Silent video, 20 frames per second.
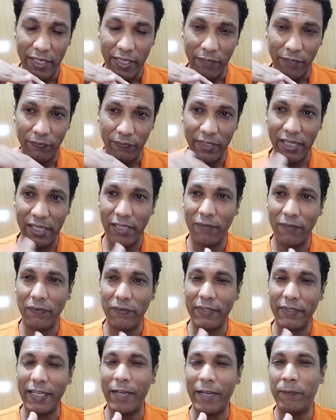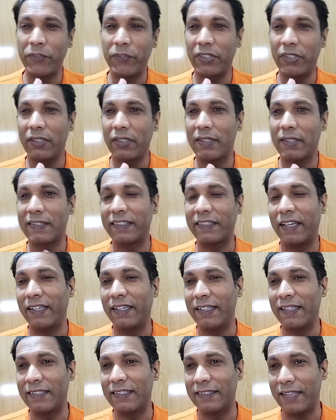If TDF captures
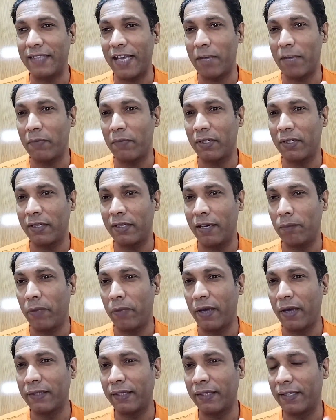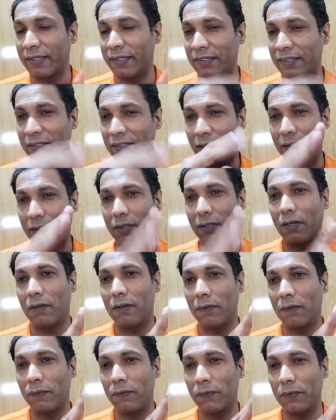Addis Zaman, it means it has cut
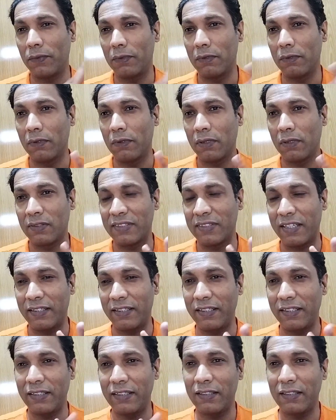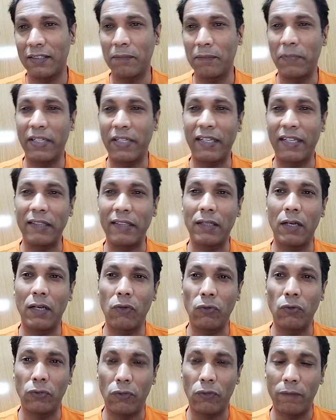off strategic
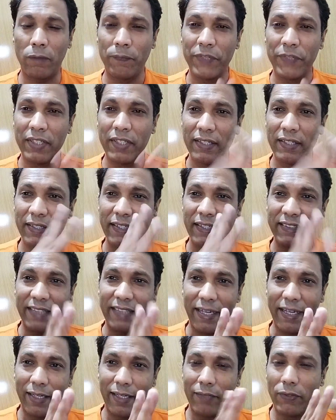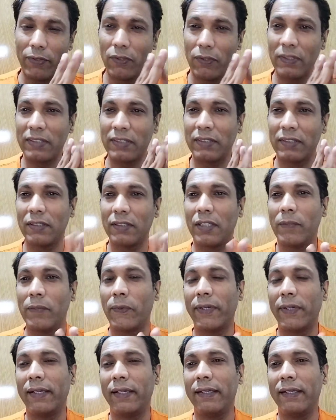Bahirdar-Gondar road. Secondly, viewers,
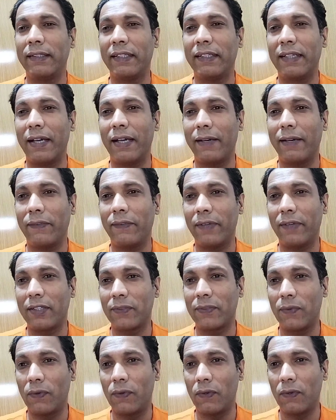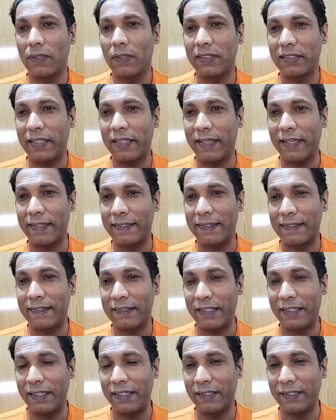reportedly, Tigray Defense Force
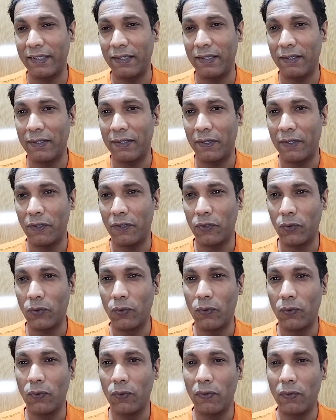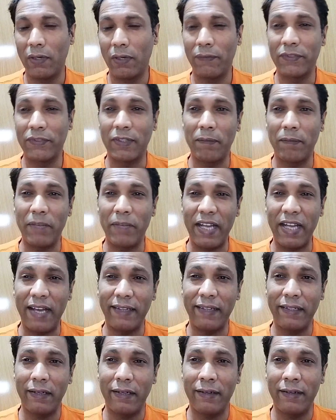has taken control of some
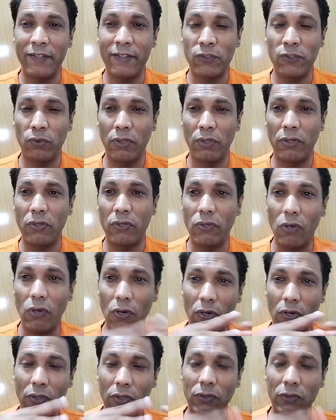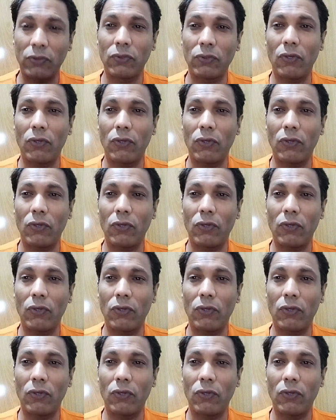areas to the north